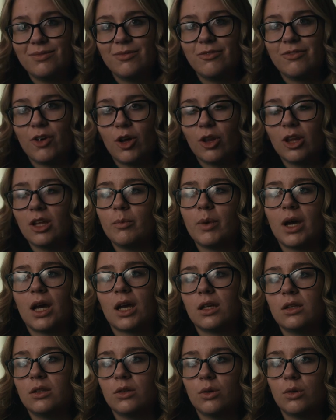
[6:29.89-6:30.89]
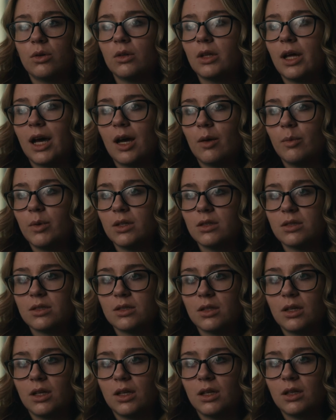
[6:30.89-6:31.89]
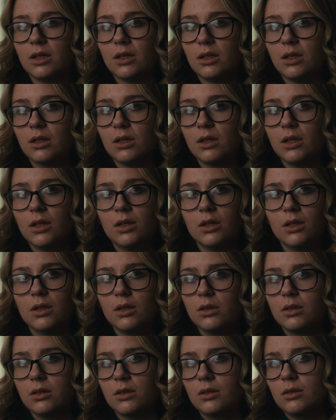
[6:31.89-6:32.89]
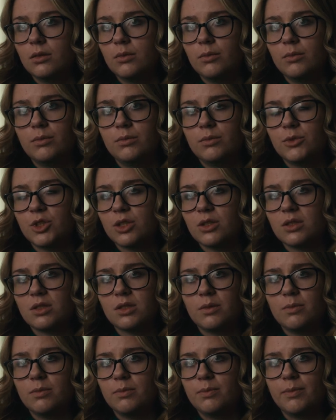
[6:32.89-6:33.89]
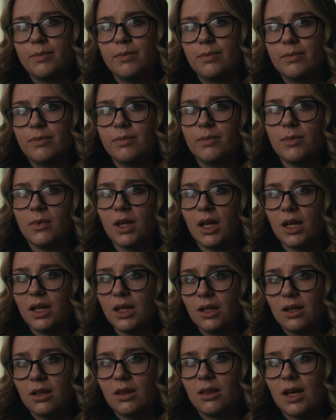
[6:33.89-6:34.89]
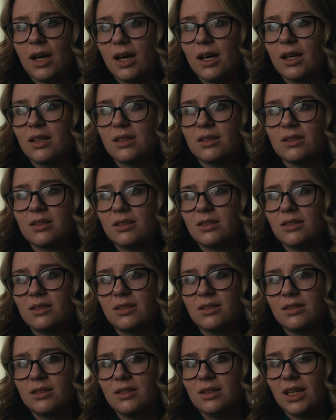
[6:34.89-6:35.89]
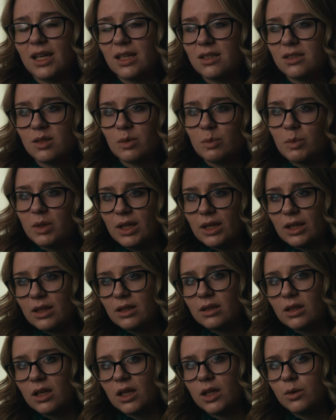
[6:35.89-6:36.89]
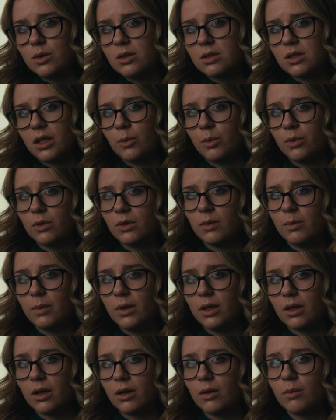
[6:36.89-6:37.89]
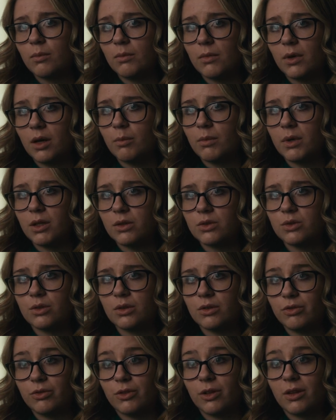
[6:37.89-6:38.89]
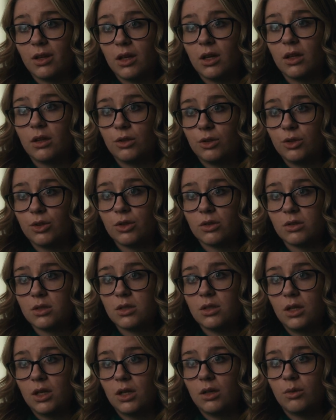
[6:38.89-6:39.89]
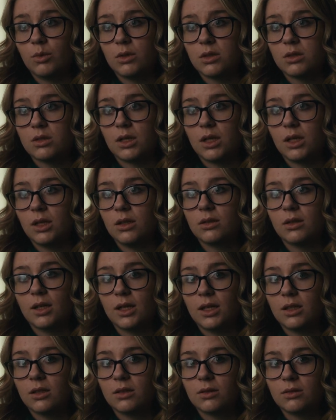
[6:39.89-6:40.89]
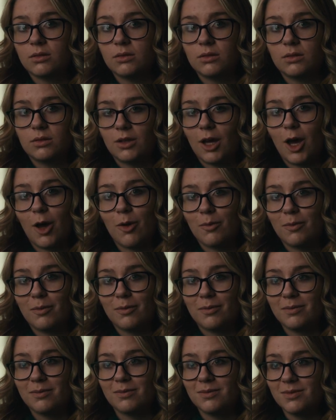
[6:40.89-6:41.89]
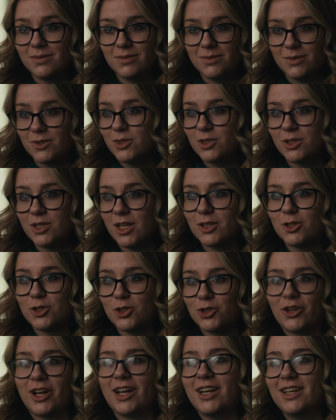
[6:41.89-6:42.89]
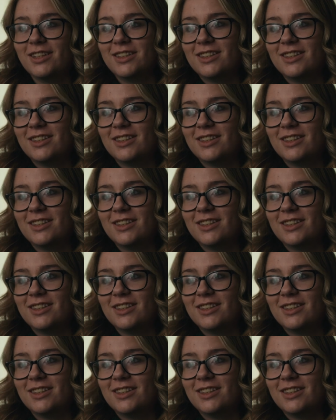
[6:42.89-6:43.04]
falling back into old habits and just letting that get to me, I was able to become a mentor for the other girls in there once I got set straight.